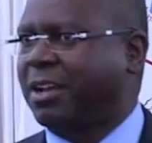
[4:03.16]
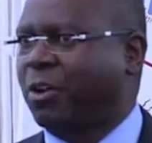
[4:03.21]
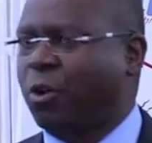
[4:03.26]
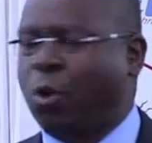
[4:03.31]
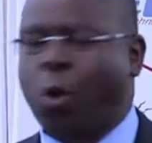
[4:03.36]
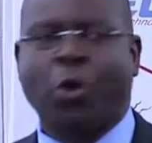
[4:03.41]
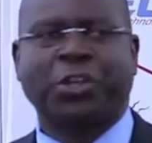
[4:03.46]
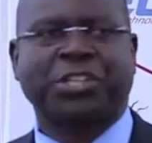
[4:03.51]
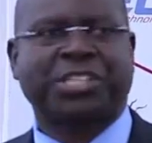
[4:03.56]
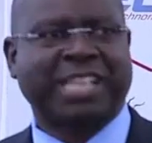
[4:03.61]

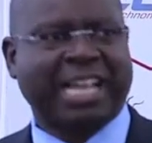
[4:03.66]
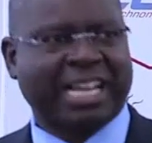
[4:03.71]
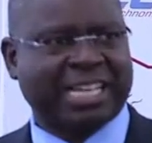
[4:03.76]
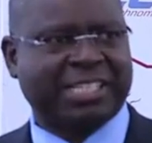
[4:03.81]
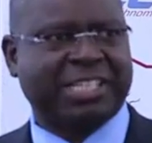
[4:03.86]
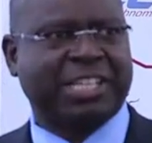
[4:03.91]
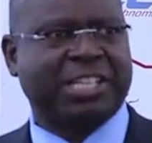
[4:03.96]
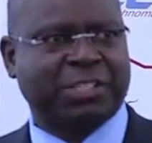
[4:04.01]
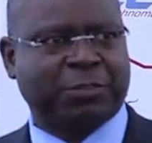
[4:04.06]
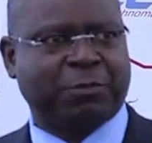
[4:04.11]
go
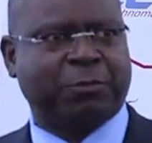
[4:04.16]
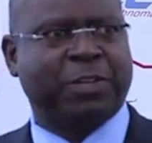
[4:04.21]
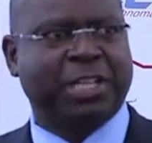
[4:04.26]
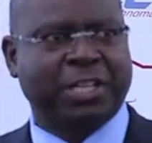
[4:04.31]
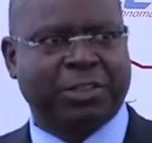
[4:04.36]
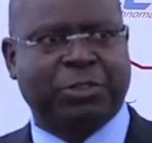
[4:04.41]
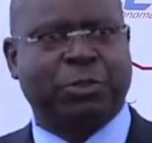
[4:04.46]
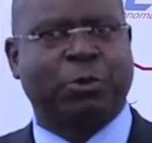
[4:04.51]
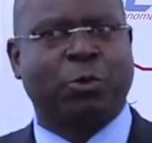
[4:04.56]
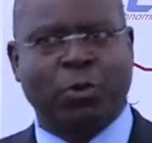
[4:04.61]

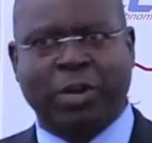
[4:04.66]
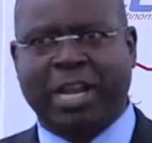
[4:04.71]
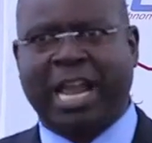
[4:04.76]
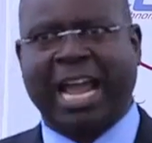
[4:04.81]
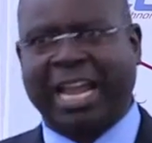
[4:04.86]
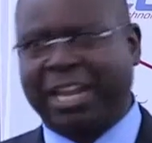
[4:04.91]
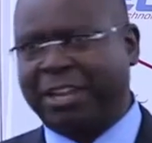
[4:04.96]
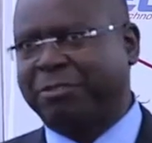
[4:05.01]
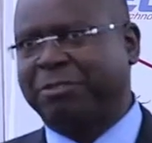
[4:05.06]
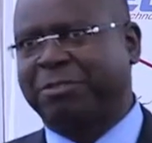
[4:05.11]
successfully through
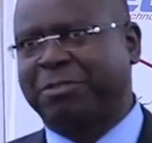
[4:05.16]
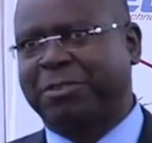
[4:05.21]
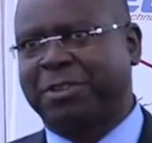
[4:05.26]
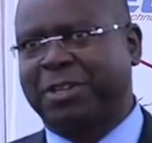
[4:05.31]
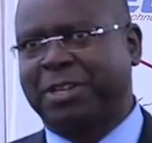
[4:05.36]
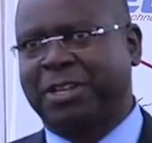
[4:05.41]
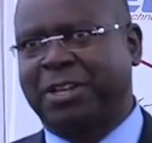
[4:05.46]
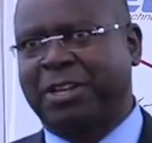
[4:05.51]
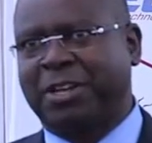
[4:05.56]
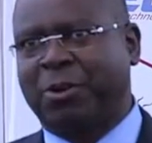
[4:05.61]

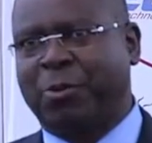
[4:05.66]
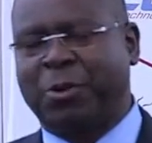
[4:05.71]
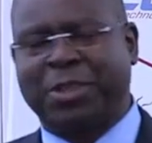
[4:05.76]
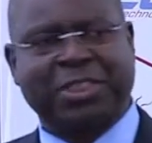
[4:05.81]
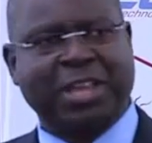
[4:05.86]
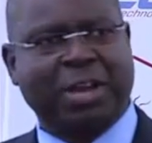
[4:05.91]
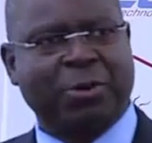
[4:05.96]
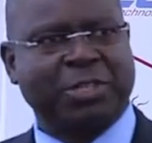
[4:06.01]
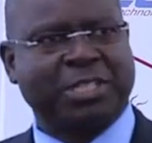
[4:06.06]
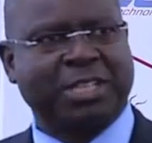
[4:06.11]
life
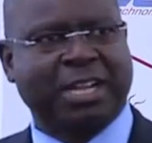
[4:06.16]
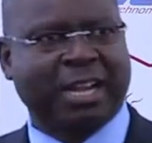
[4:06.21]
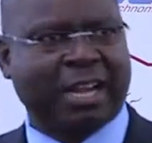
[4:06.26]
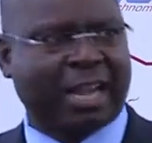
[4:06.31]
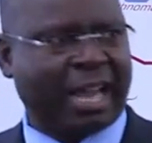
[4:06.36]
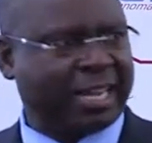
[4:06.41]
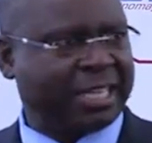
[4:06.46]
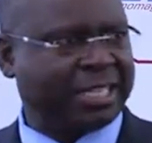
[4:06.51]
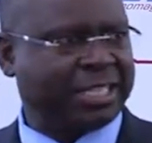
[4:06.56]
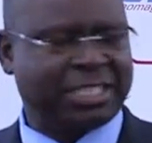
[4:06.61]
without
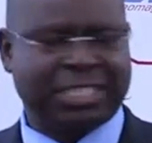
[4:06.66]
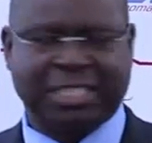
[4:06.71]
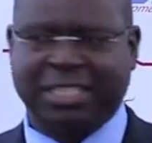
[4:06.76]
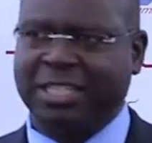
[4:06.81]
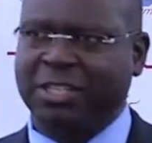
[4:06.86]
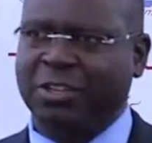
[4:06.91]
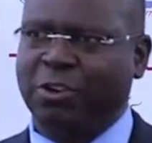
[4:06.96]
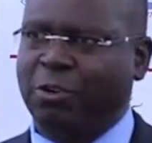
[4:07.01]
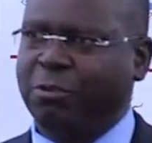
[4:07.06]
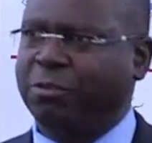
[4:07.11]

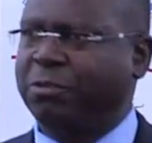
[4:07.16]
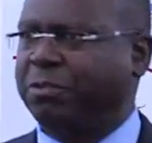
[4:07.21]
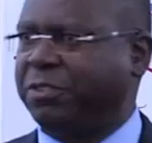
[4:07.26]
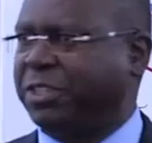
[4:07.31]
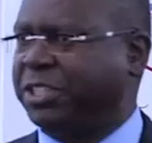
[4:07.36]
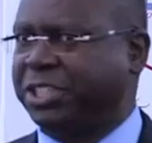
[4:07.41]
clarity of